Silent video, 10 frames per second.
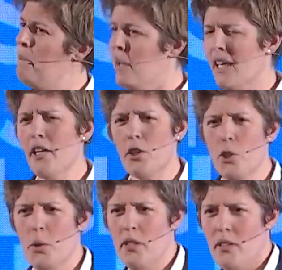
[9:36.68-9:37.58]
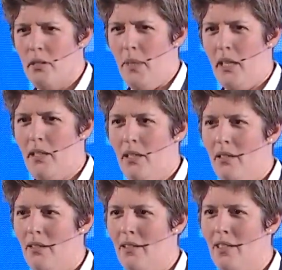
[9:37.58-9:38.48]
But I had a choice to make.
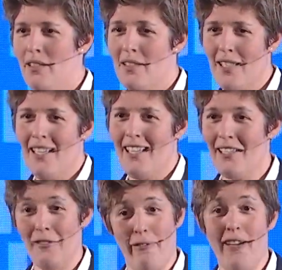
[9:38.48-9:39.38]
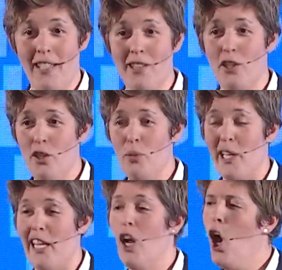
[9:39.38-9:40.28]
Instead, I could find the humor
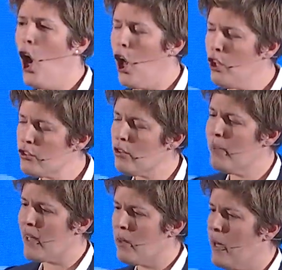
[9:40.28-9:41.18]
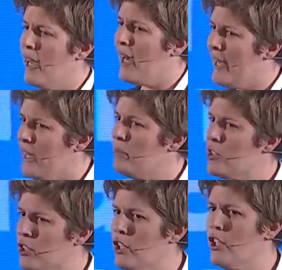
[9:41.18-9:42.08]
in it. Also, by the way, I am
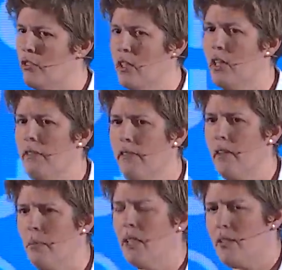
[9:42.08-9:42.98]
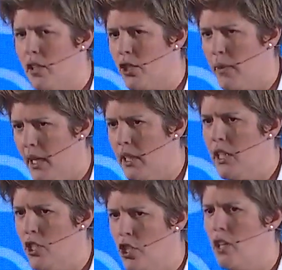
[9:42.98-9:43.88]
secure enough in my
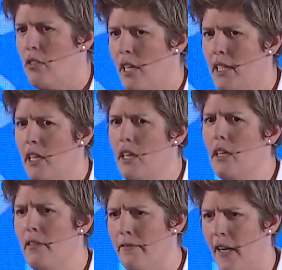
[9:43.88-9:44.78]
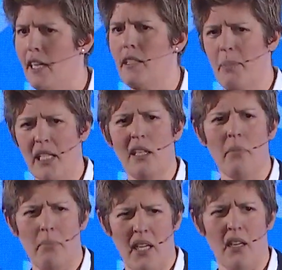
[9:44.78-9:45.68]
sexuality and gender identity to find being
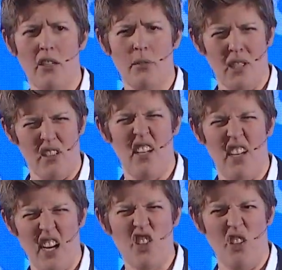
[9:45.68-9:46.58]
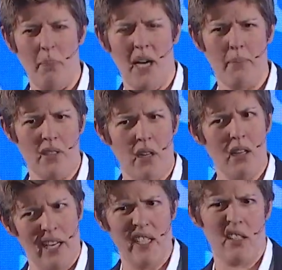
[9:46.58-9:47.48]
compared to an international pop star
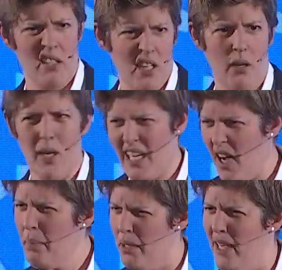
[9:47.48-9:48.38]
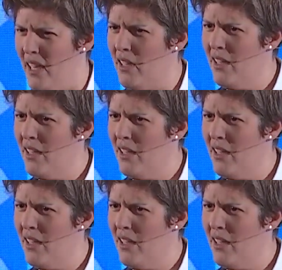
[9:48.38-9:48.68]
like, a compliment.